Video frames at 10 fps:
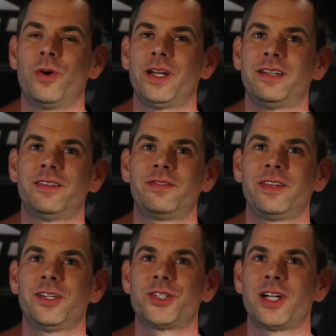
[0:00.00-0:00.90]
wanting to
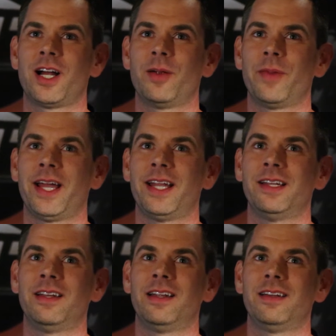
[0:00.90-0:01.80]
finish an Ironman
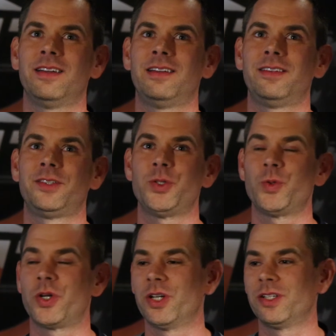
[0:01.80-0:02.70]
and
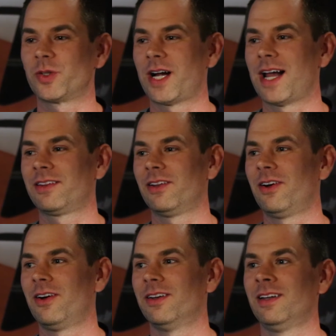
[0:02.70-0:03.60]
do good at
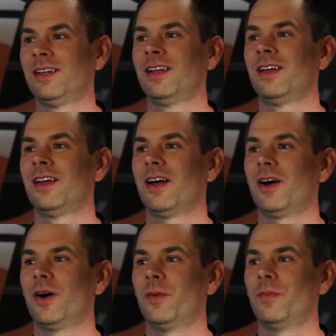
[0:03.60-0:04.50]
triathlon.
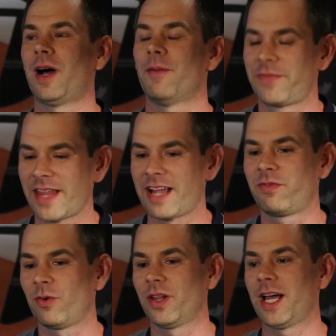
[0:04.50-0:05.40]
I'm
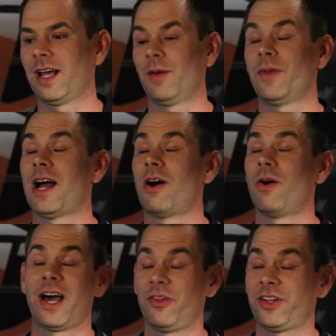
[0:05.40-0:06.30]
thankful that I'm
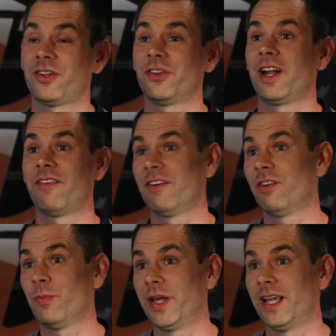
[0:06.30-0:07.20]
now healthier than I've
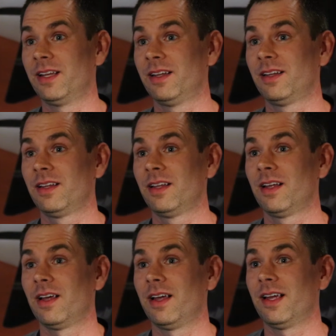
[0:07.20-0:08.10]
ever been.
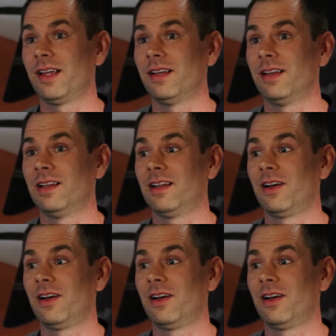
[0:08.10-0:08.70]
And